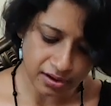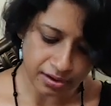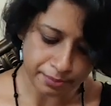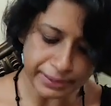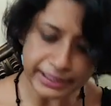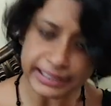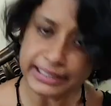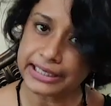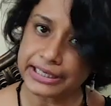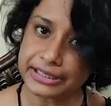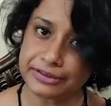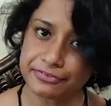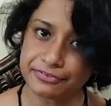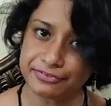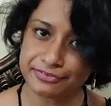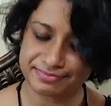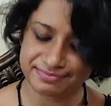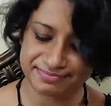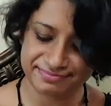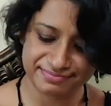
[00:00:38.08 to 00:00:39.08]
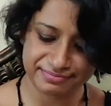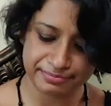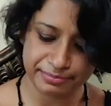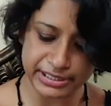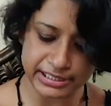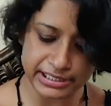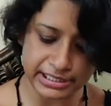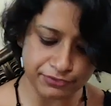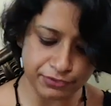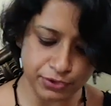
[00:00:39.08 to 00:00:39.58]
mint leaf.
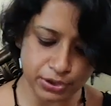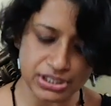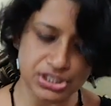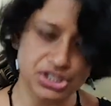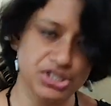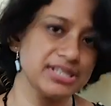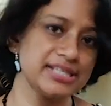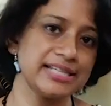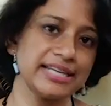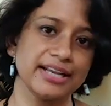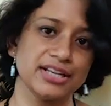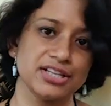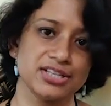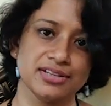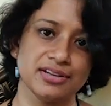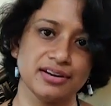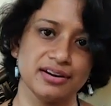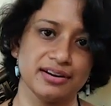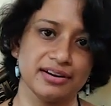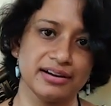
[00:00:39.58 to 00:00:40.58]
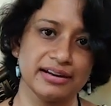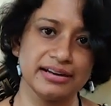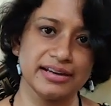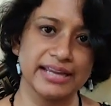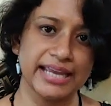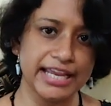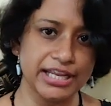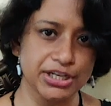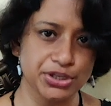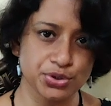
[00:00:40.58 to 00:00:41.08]
You can just take
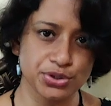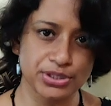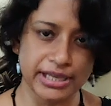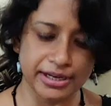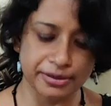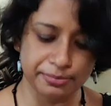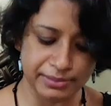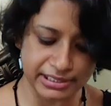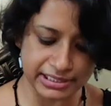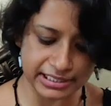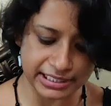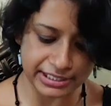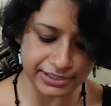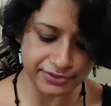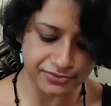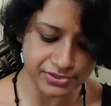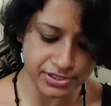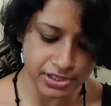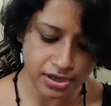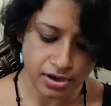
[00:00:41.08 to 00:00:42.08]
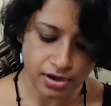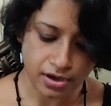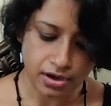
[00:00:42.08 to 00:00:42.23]
8 to 10 mint leaves.